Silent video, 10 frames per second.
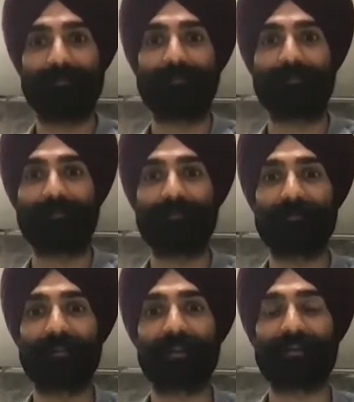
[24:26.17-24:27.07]
of
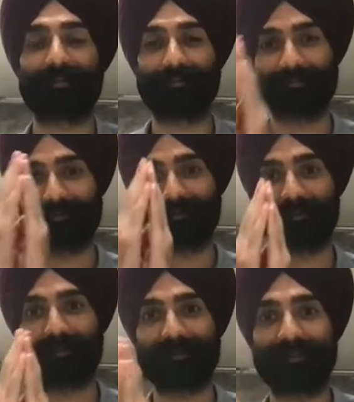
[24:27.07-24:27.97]

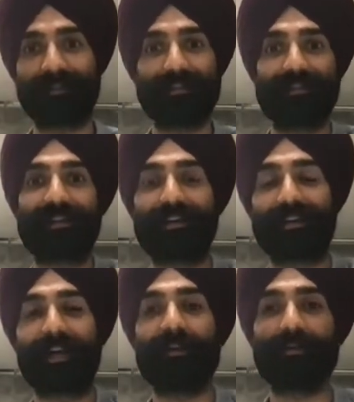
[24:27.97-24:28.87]
sort of slingshot
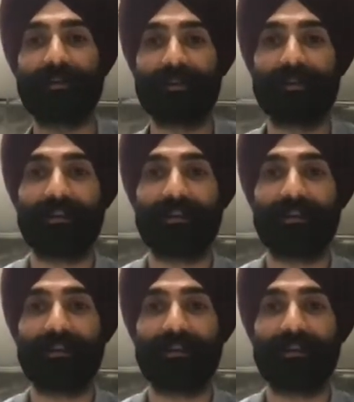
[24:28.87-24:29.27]
it out.